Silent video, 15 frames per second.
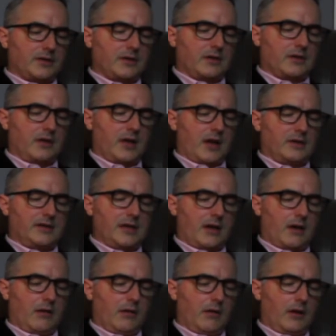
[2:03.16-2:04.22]
could not
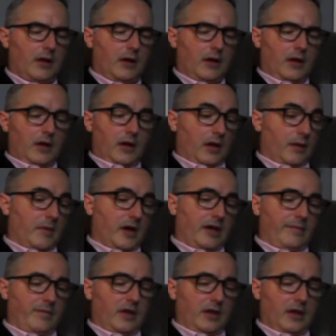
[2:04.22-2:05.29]
tell. It might
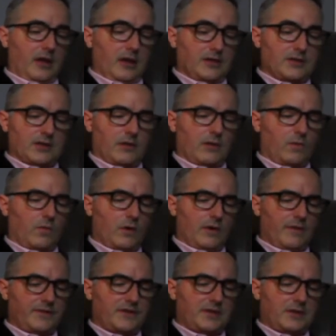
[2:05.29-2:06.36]
have been his or the
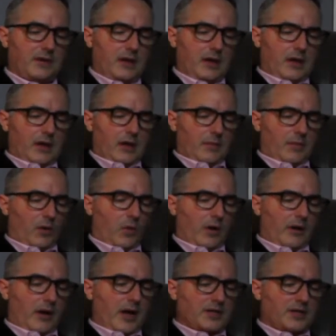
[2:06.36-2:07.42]
wolf's, but
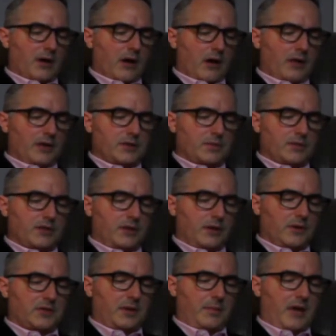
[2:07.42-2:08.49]
whereas Collins was
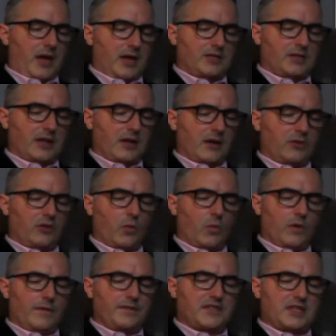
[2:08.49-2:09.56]
close to passing out, the
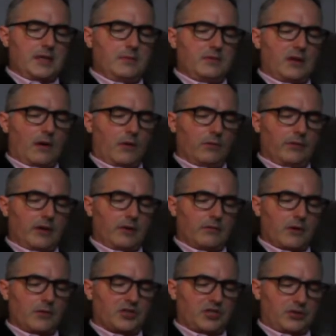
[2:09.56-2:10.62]
wolf seemed to only
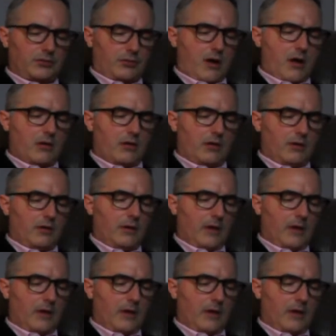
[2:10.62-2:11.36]
grow stronger.